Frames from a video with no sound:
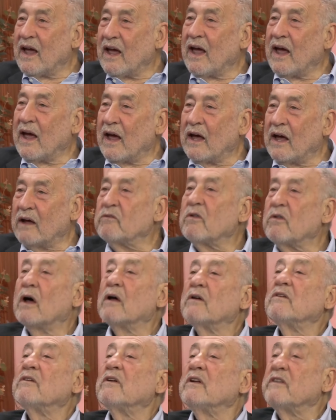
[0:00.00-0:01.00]
and
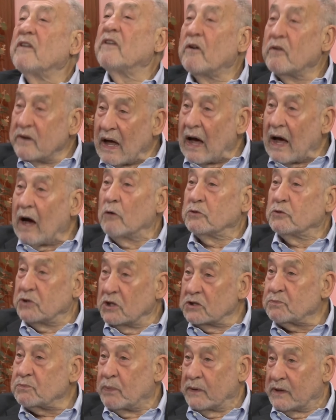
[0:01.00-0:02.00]
they're now
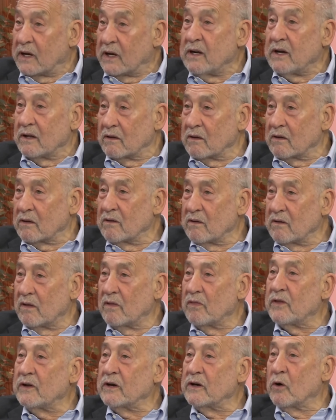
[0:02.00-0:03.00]
just beginning
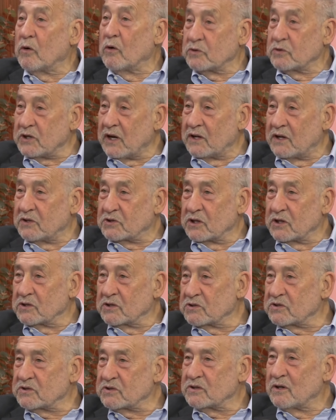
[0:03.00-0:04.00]
the
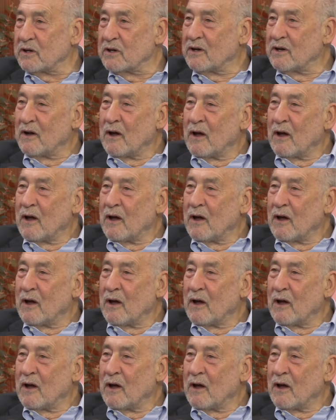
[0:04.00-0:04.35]
negotiations.